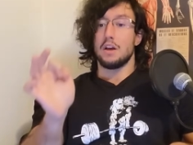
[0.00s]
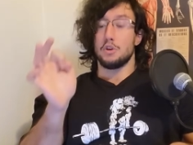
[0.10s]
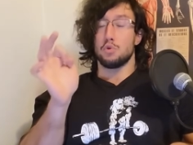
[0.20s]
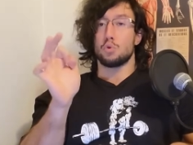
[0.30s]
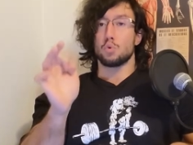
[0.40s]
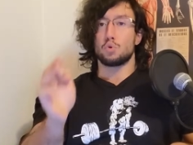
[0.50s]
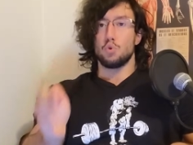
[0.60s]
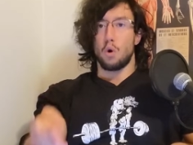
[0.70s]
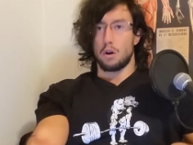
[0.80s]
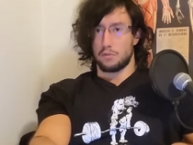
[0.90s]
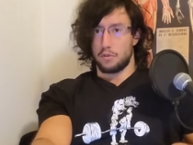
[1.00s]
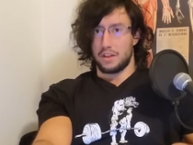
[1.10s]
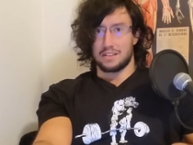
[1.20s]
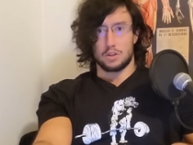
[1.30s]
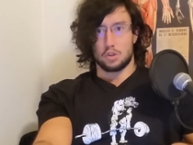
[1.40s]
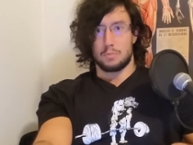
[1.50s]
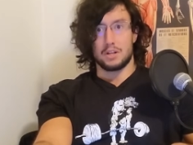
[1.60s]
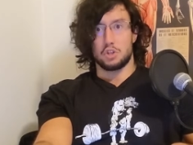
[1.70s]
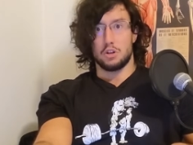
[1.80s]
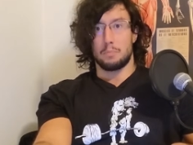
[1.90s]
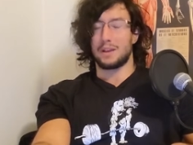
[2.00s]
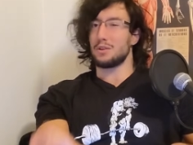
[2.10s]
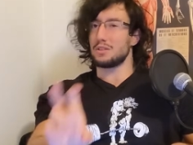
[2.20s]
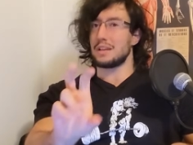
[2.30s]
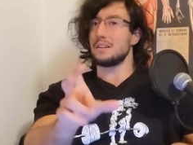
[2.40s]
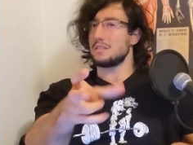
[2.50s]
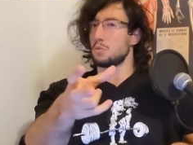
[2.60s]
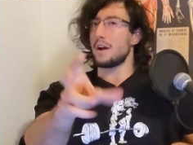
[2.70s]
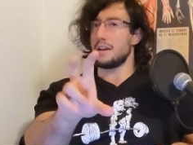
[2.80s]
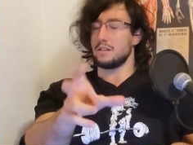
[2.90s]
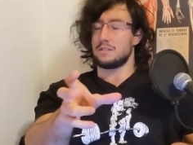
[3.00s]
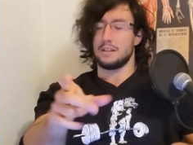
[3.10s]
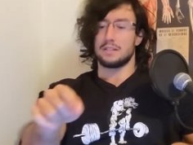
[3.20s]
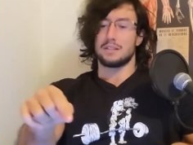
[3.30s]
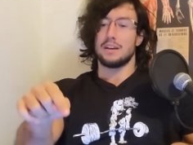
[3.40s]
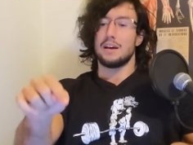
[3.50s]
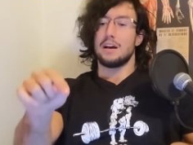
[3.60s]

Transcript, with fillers: you don't do all of the things I just mentioned because, and this is why I insist,